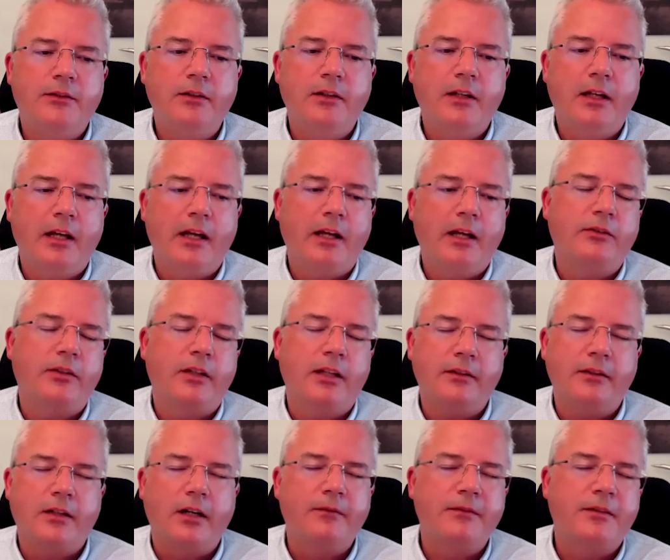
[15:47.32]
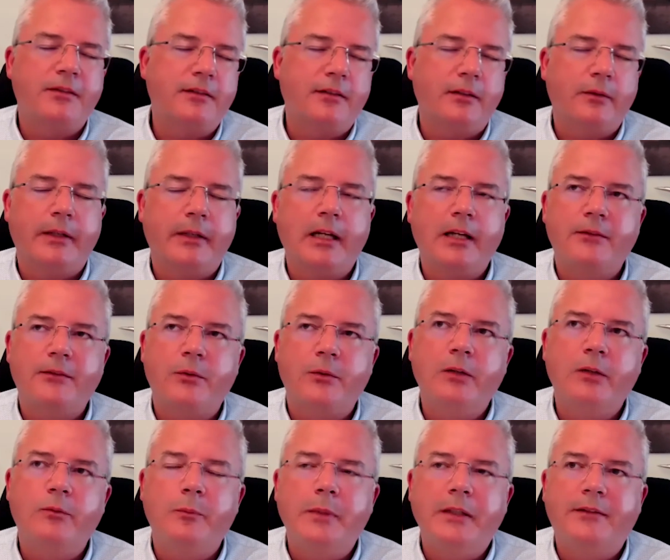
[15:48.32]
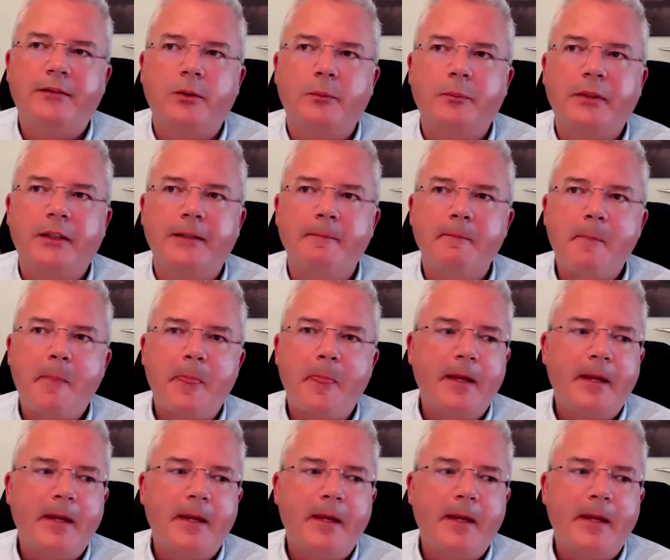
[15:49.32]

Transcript: and in the conversation that I have, so I would meet somebody